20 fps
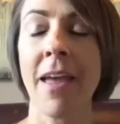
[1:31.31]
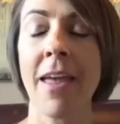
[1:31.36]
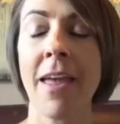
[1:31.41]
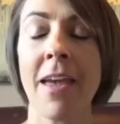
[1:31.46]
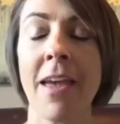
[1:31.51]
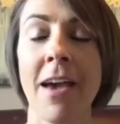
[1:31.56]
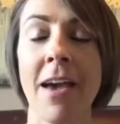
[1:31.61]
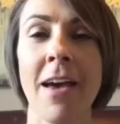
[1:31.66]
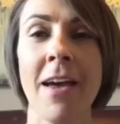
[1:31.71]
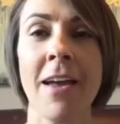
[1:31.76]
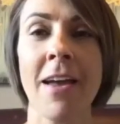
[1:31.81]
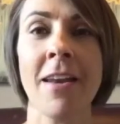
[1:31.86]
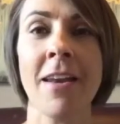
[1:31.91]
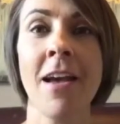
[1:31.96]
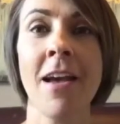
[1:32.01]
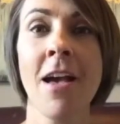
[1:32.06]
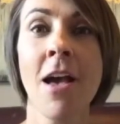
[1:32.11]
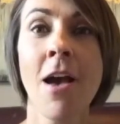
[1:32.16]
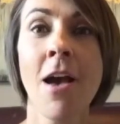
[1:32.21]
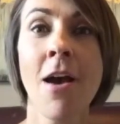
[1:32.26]
And
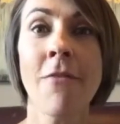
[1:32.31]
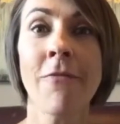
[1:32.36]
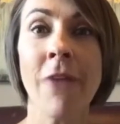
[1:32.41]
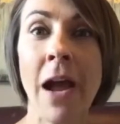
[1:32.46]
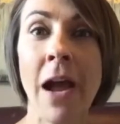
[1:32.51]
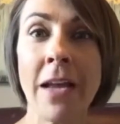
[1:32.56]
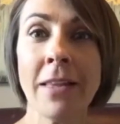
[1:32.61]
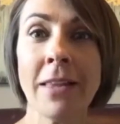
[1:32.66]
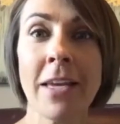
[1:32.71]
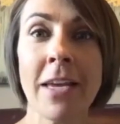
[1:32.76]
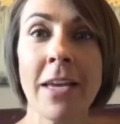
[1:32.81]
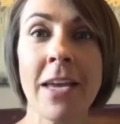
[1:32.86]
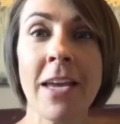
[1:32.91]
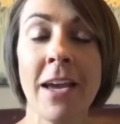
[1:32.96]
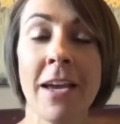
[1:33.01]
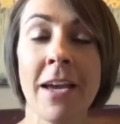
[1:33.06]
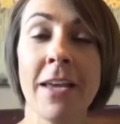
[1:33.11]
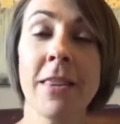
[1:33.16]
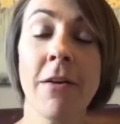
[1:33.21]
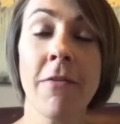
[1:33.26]
finally,
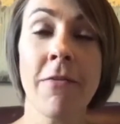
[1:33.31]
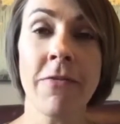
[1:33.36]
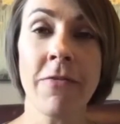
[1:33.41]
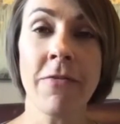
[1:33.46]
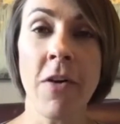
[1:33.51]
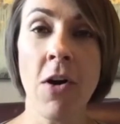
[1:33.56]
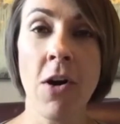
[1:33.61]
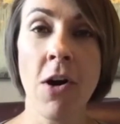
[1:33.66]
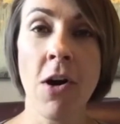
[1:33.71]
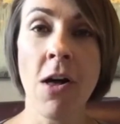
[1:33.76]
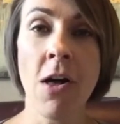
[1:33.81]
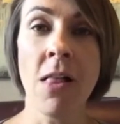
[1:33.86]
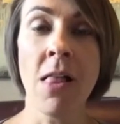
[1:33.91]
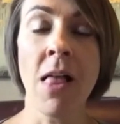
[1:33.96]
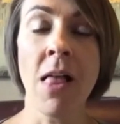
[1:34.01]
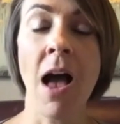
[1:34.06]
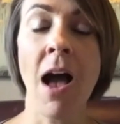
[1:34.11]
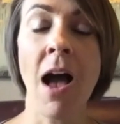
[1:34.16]
in the fall,